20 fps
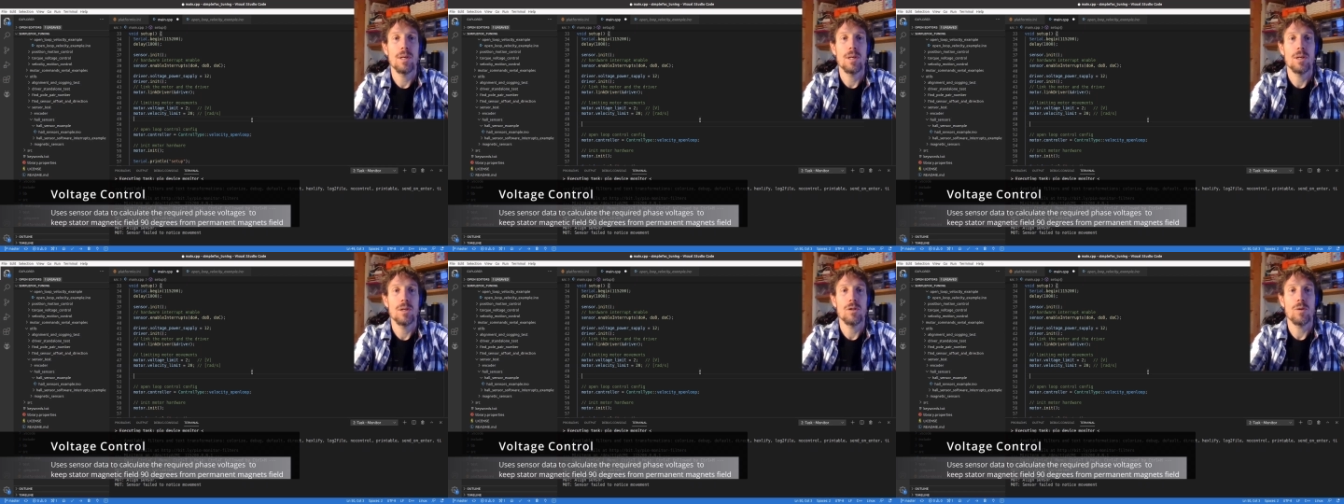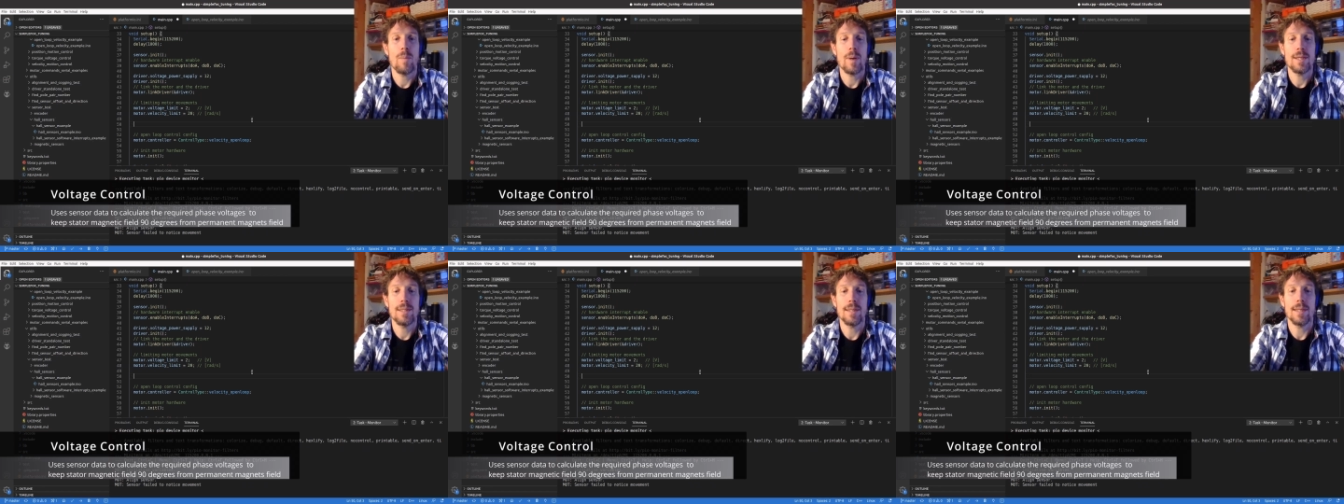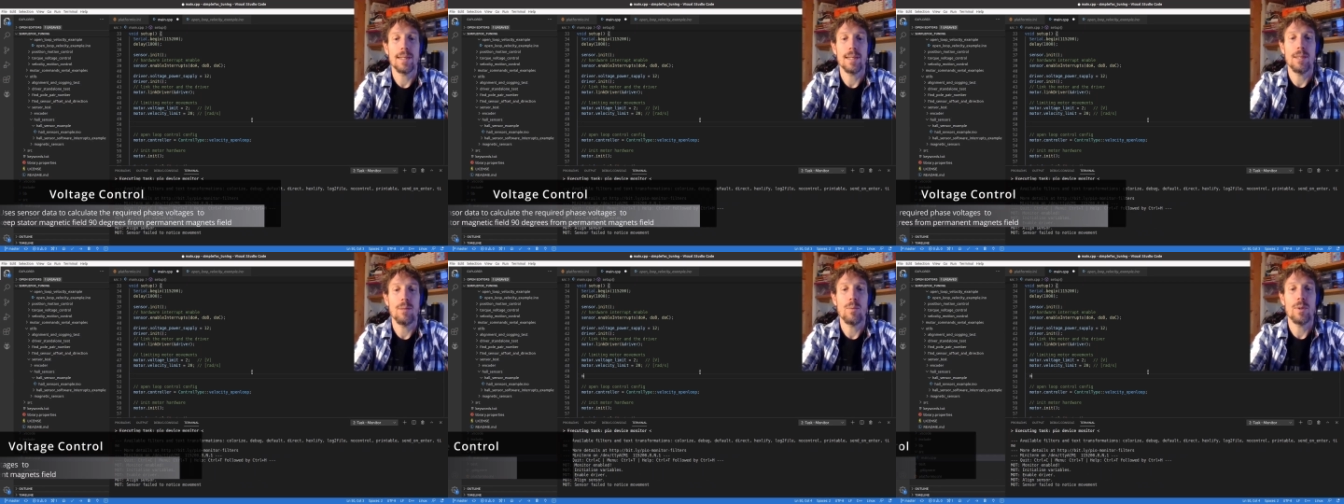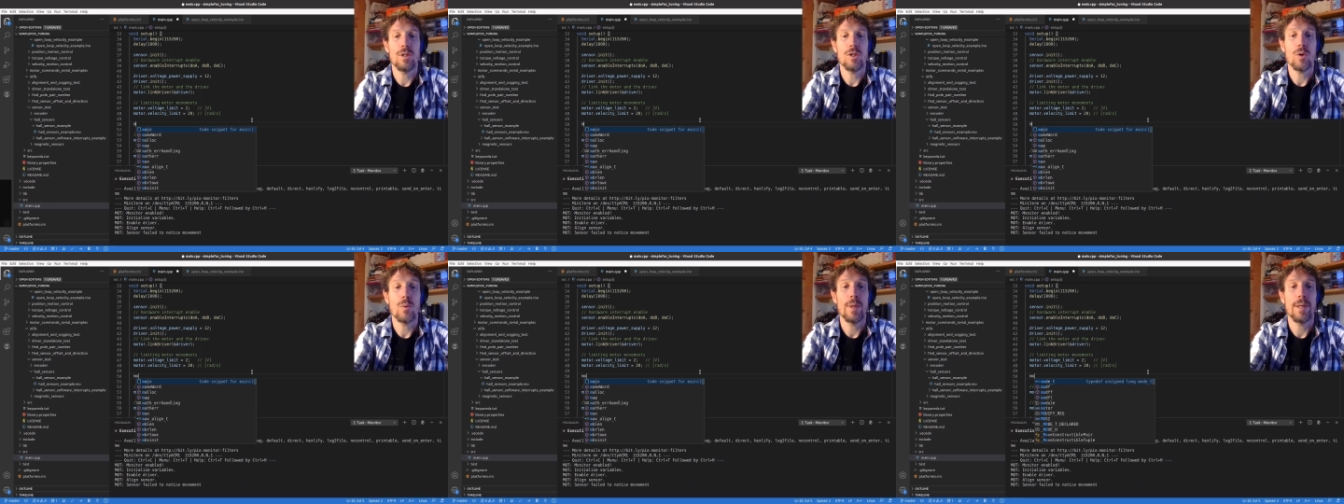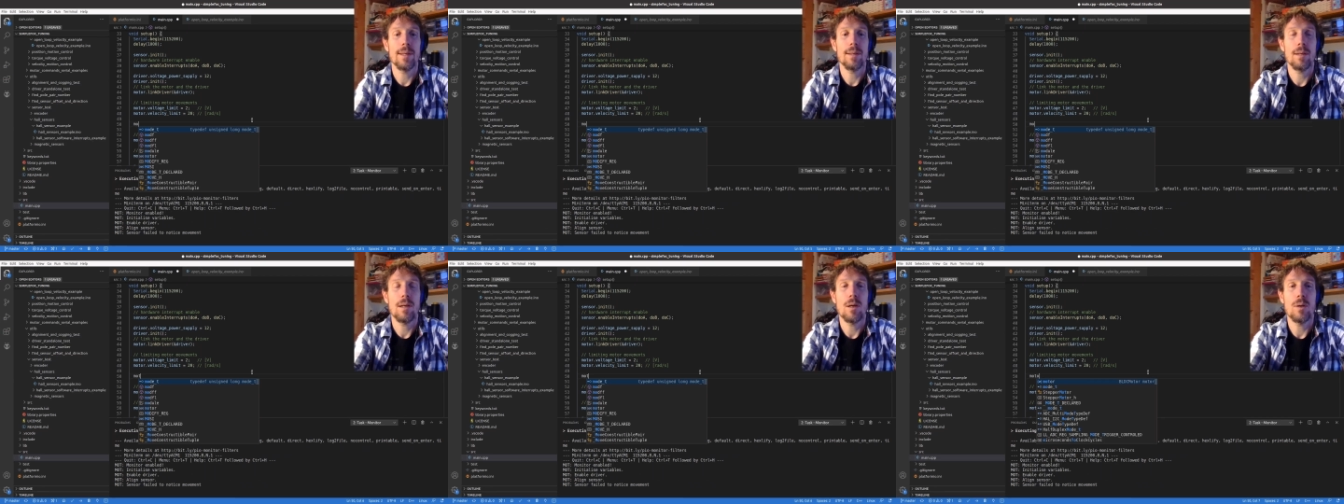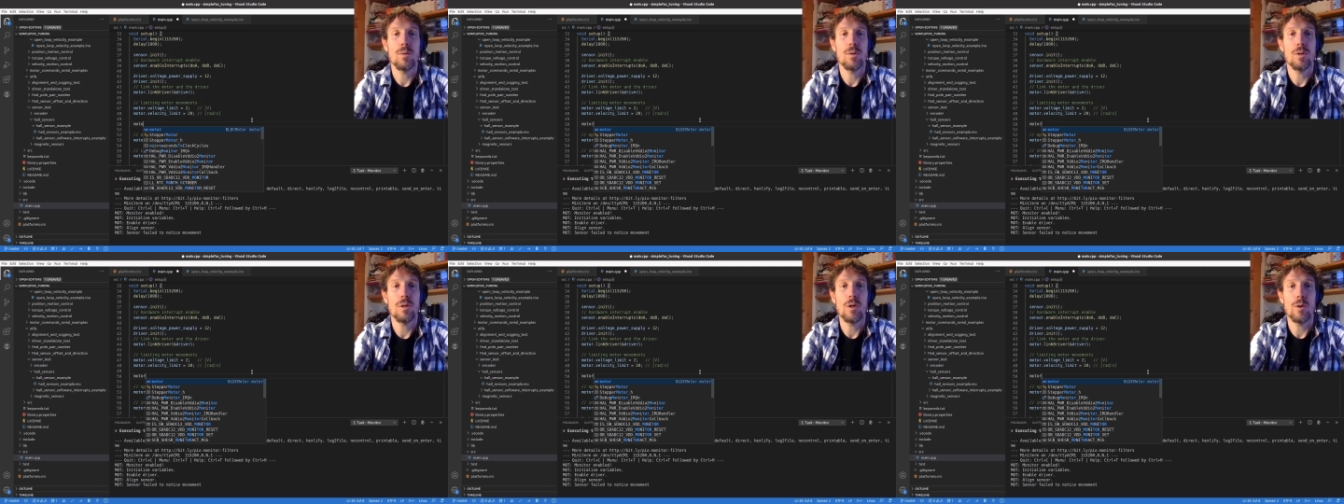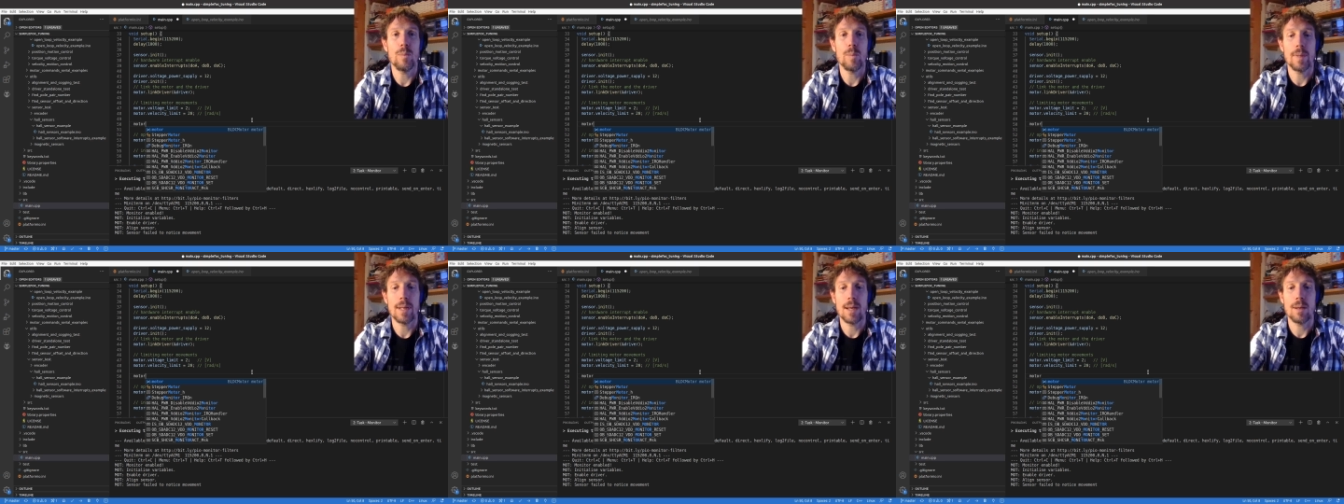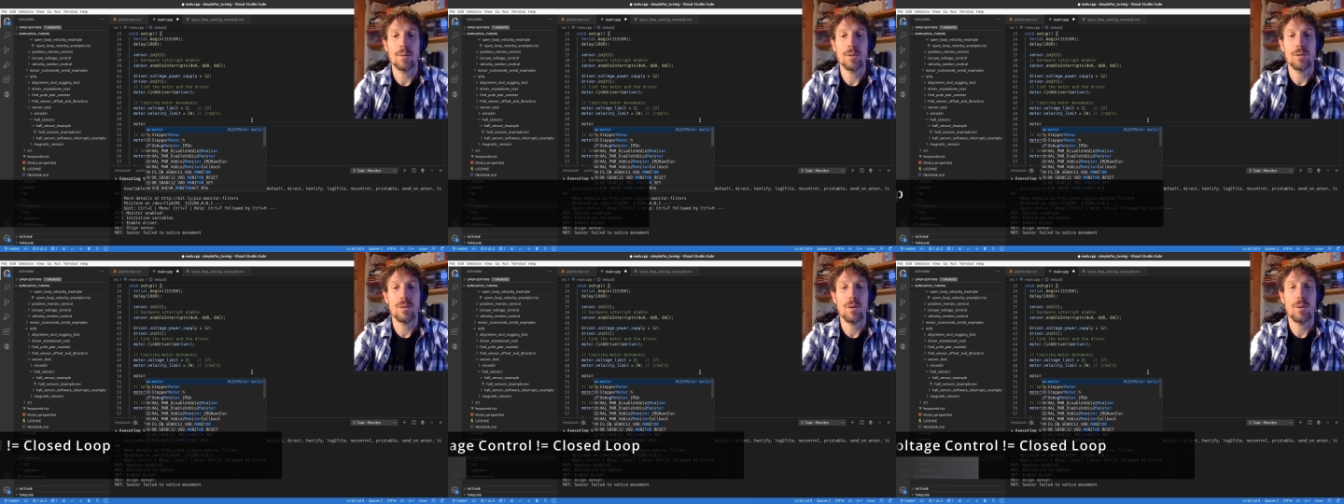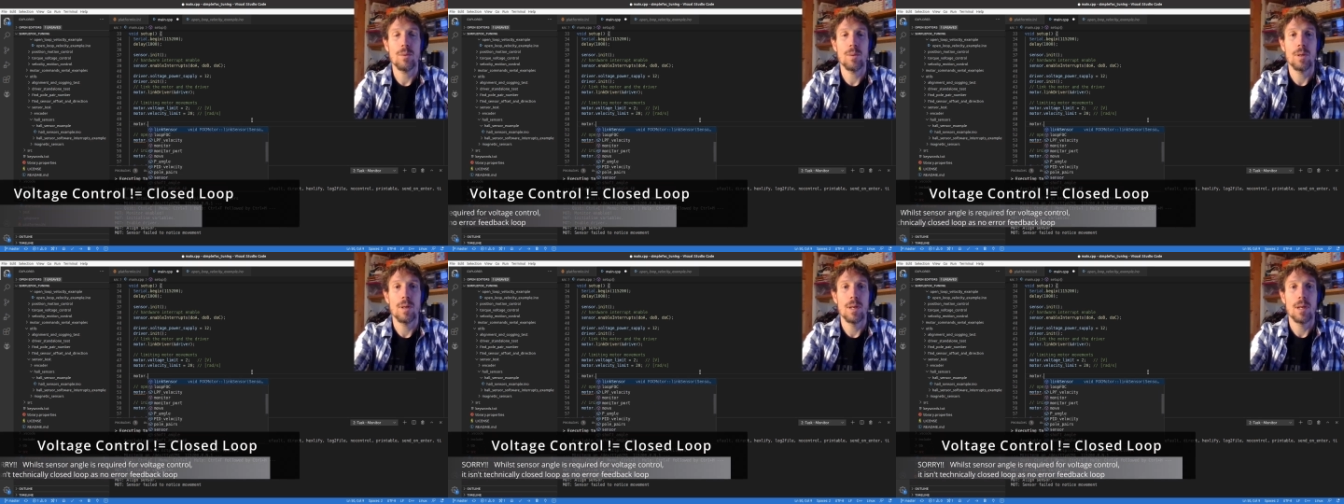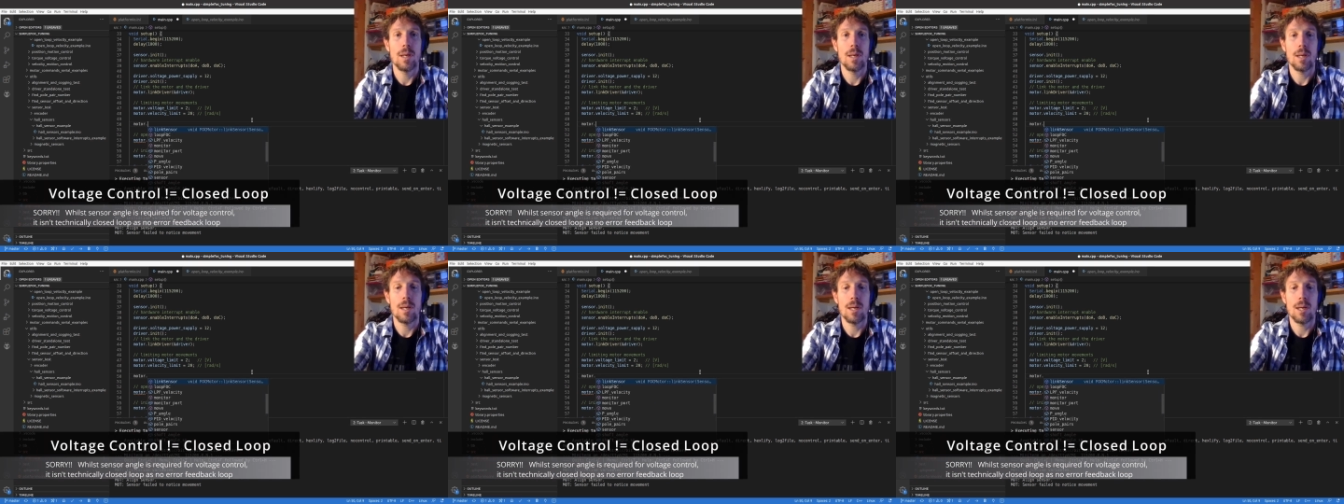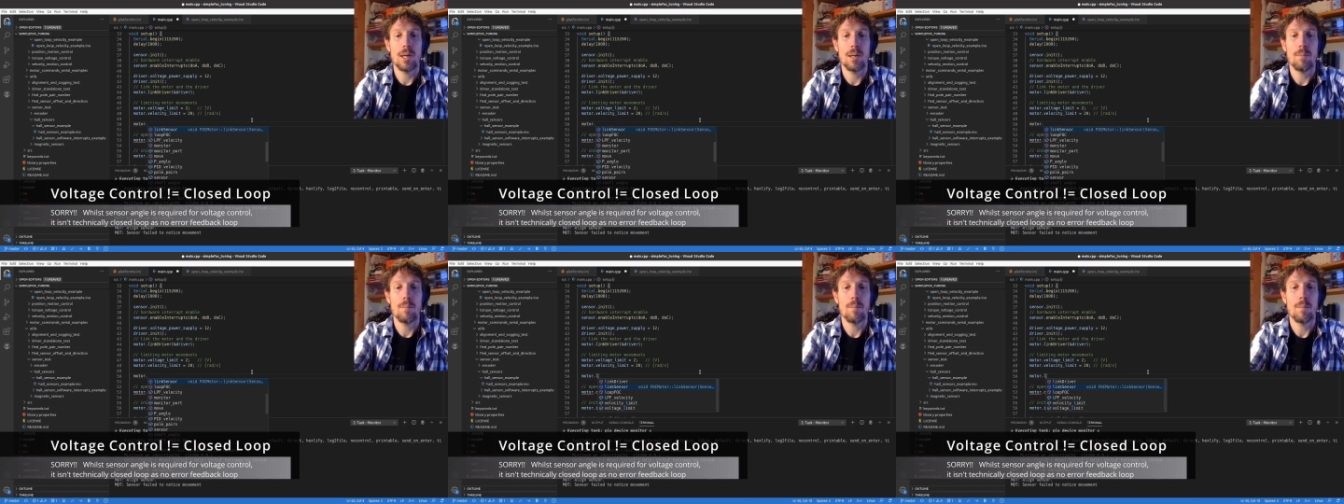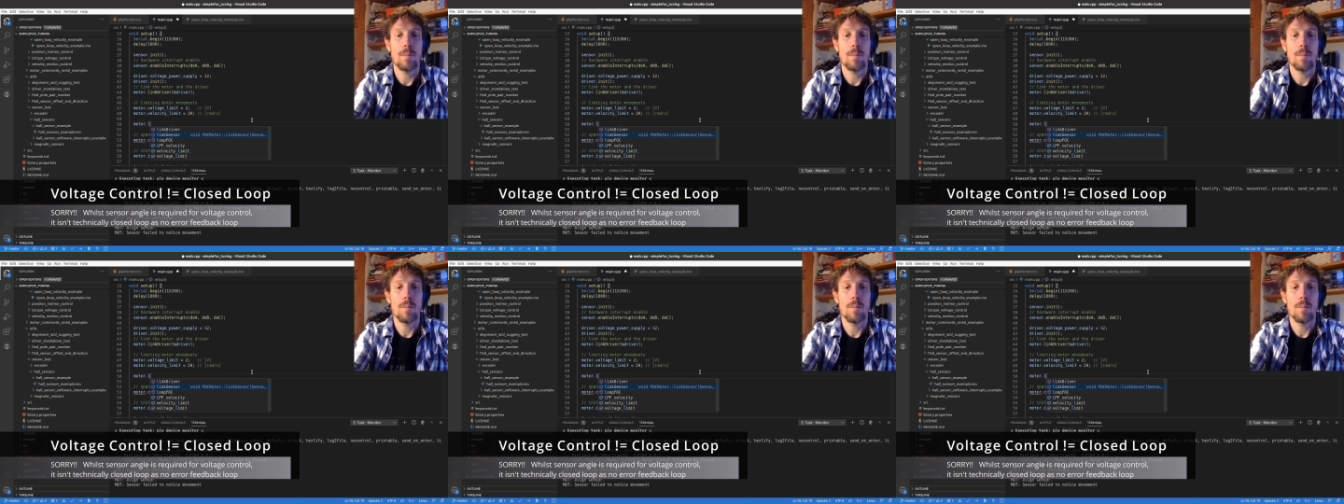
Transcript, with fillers: So basically we're doing closed loop now. So um,